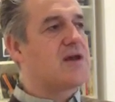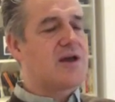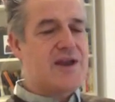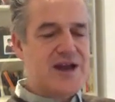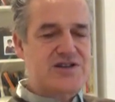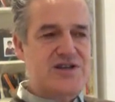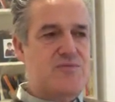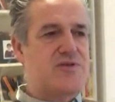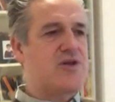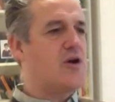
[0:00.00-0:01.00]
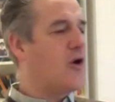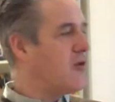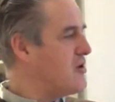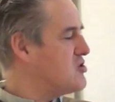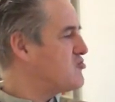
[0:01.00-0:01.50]
Connecting with the
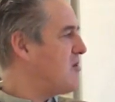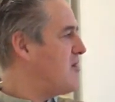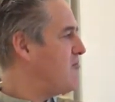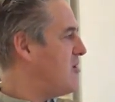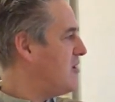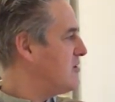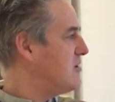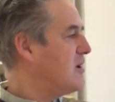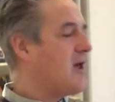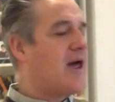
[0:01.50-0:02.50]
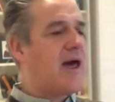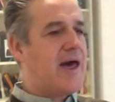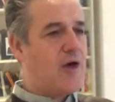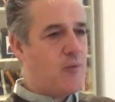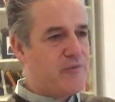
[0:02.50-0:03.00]
orange ray of art
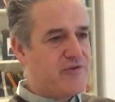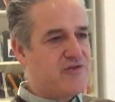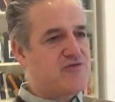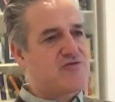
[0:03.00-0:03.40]
helps this